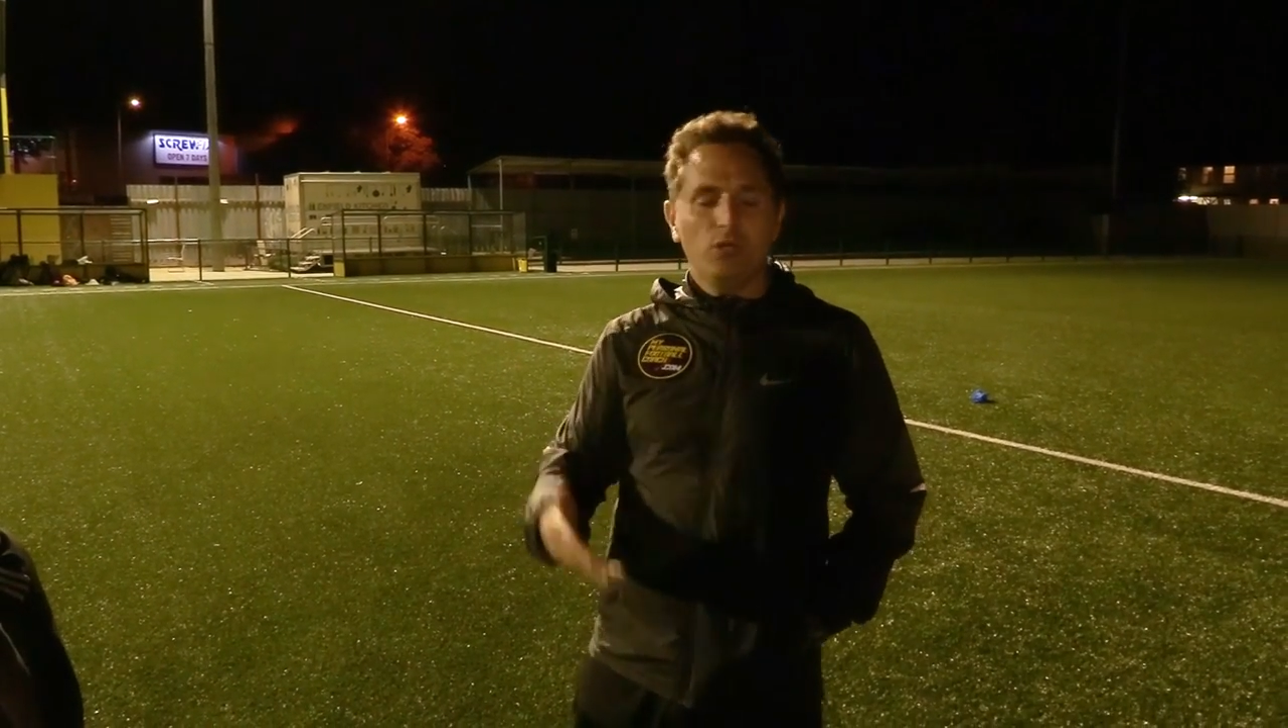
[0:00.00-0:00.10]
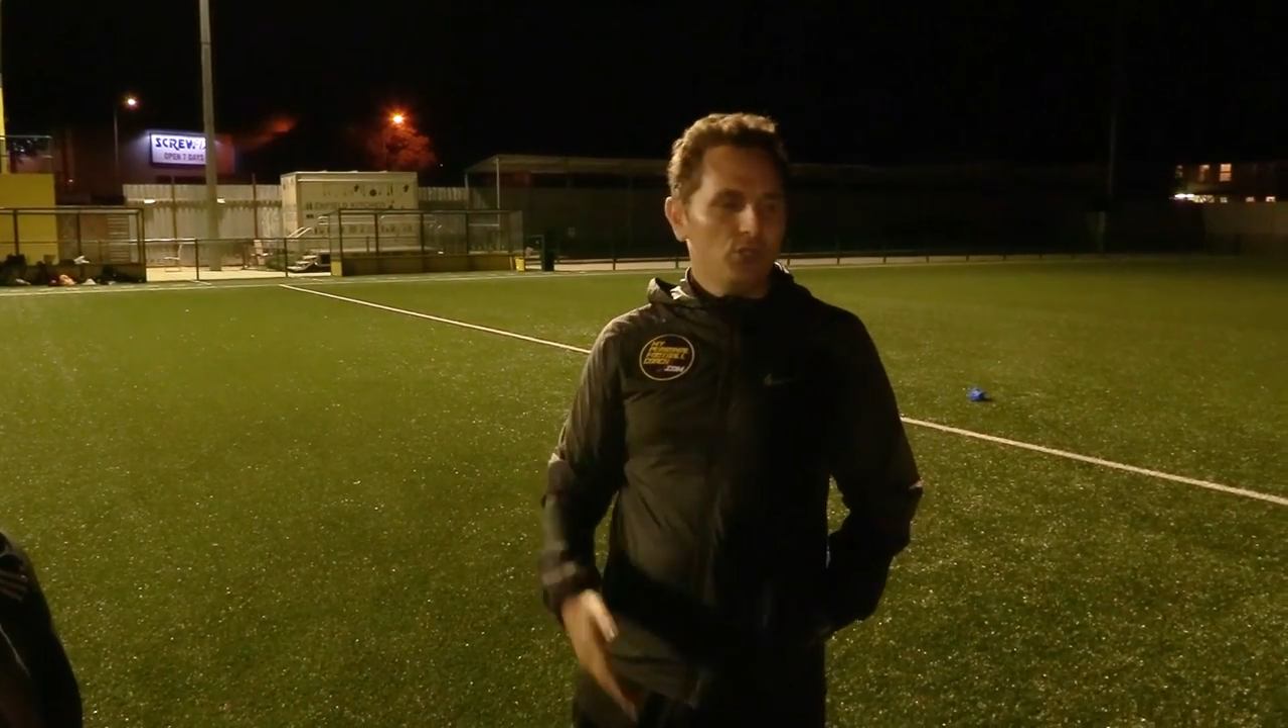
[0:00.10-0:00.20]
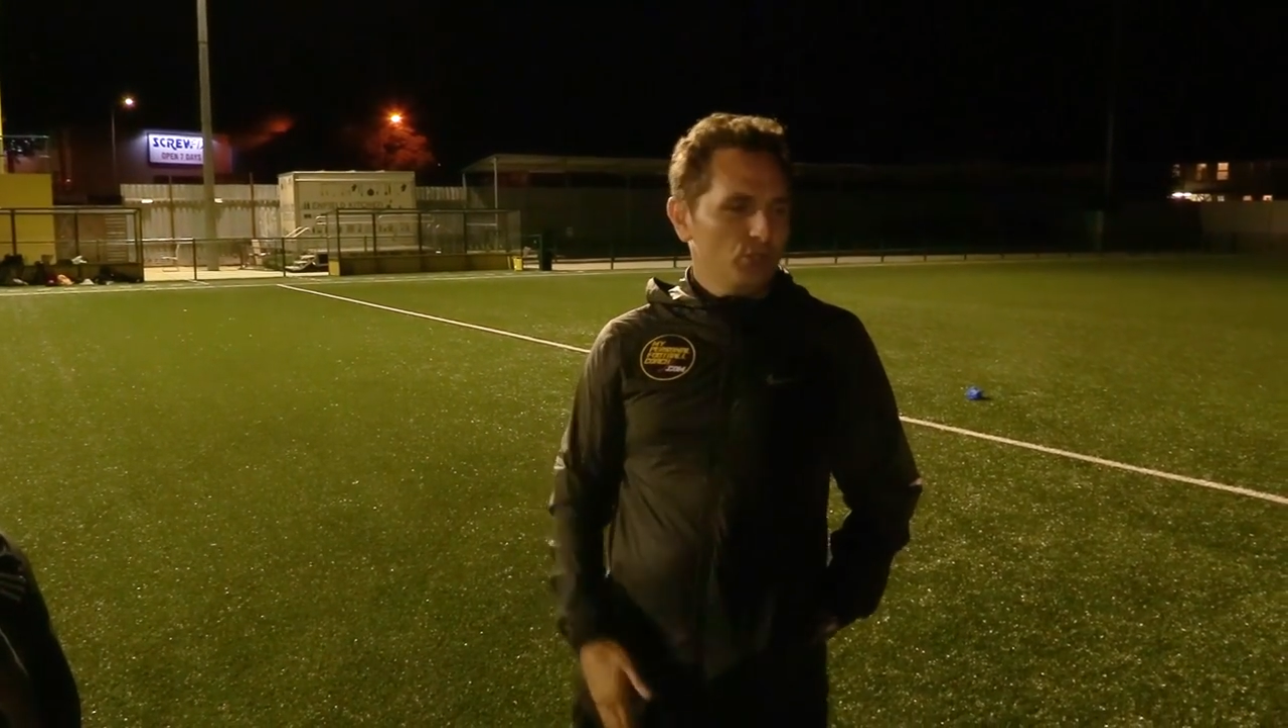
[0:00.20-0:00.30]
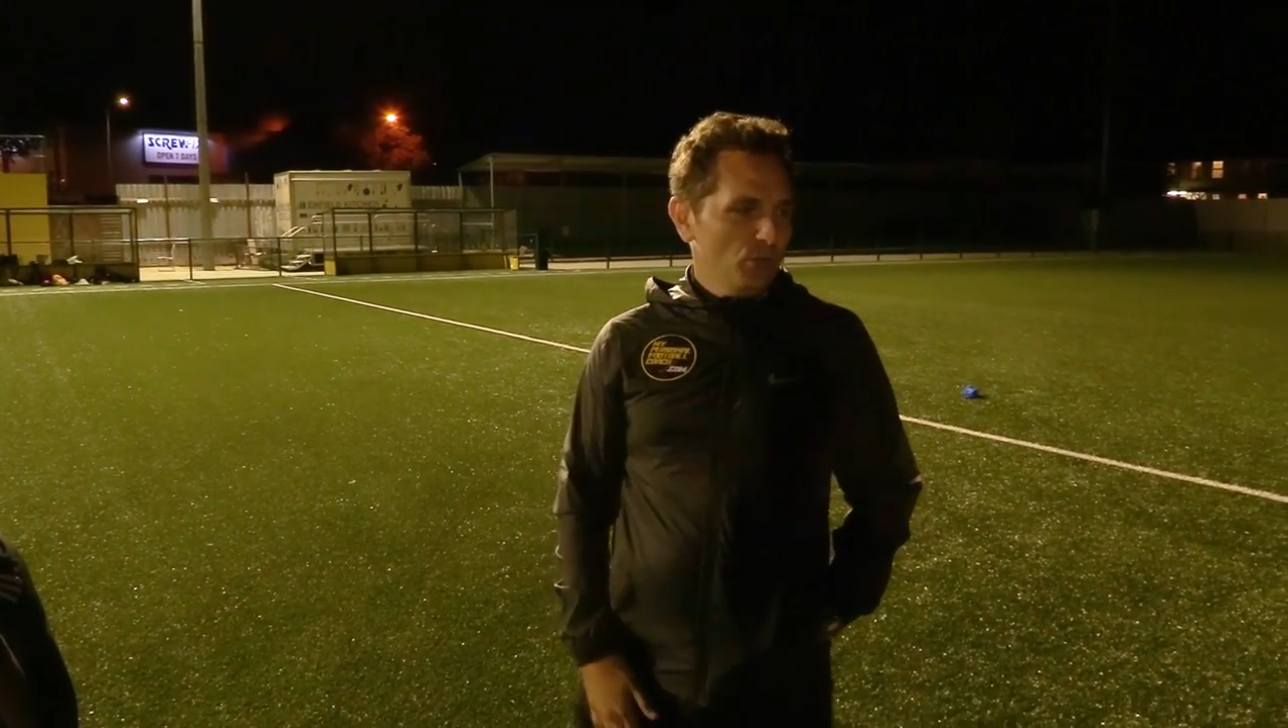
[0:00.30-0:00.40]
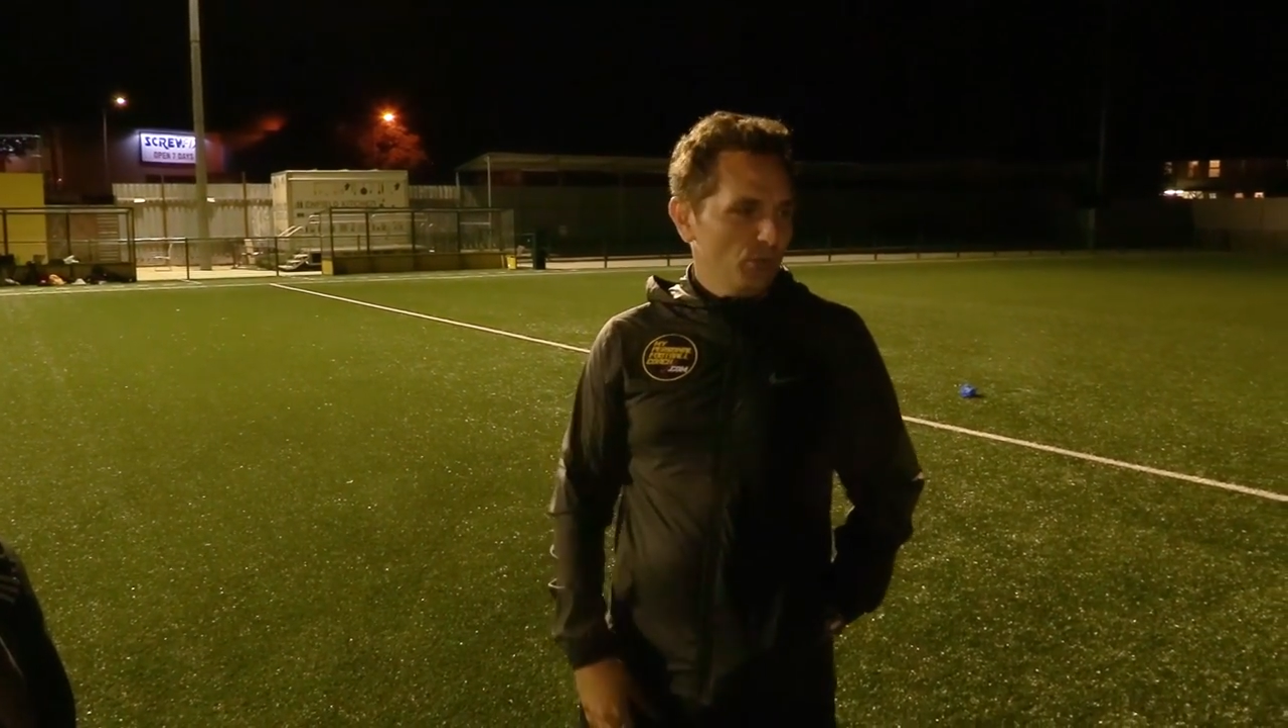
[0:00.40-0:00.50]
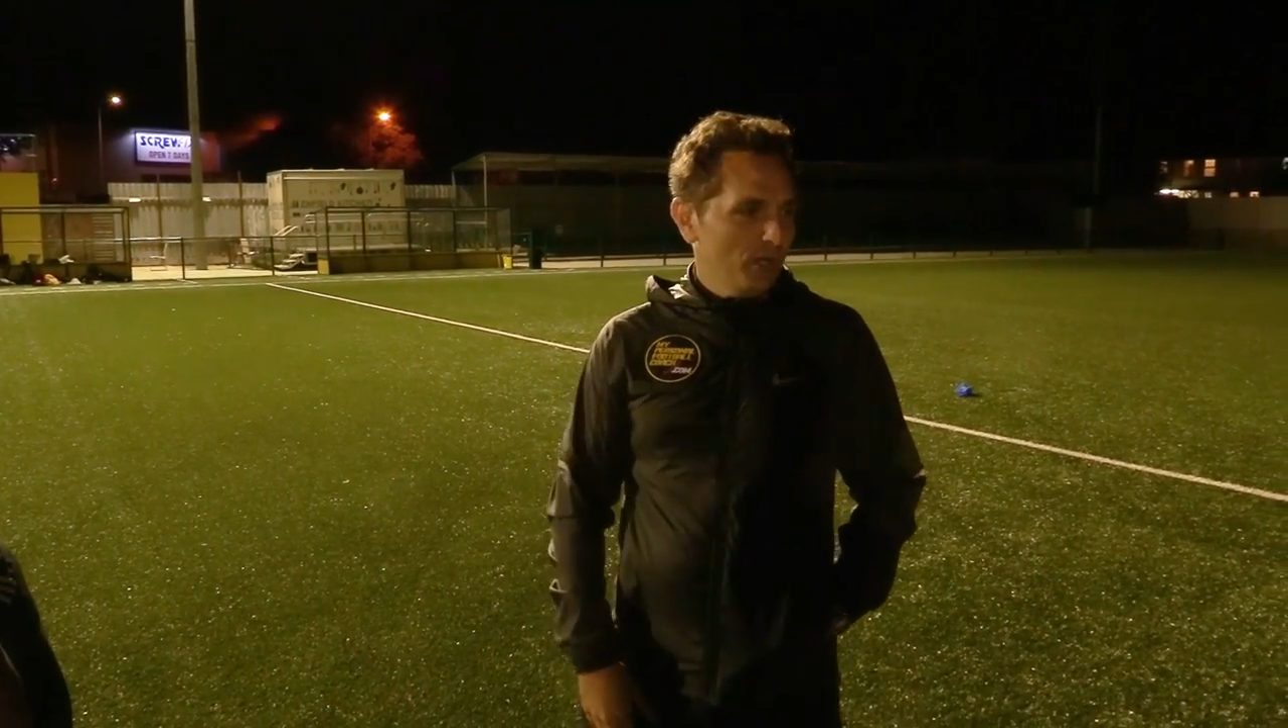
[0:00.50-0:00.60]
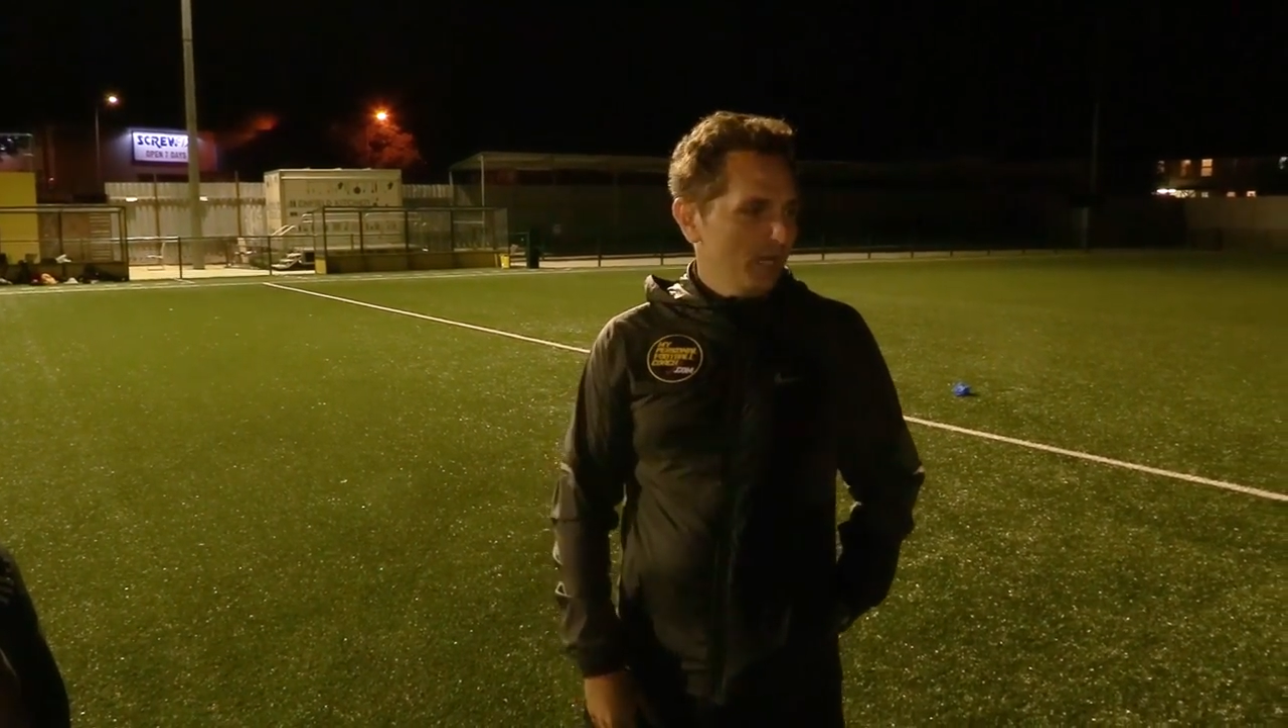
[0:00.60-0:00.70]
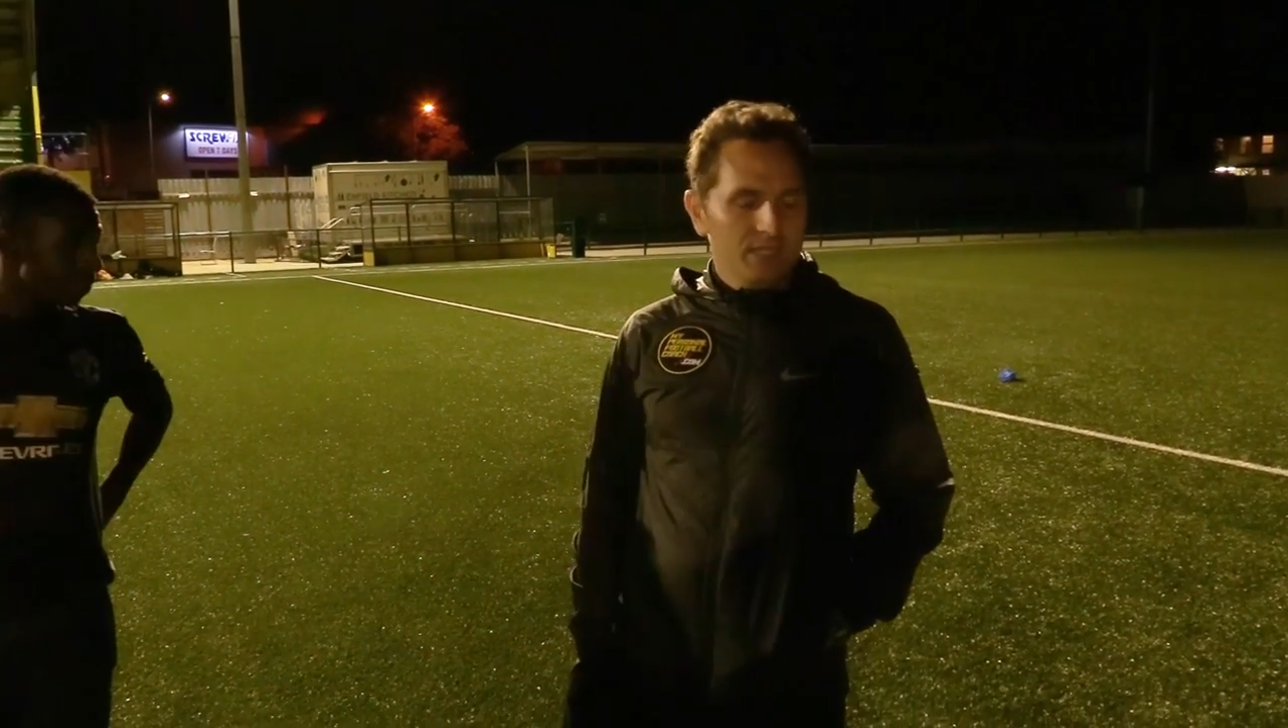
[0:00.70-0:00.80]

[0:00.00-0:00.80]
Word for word: you can do.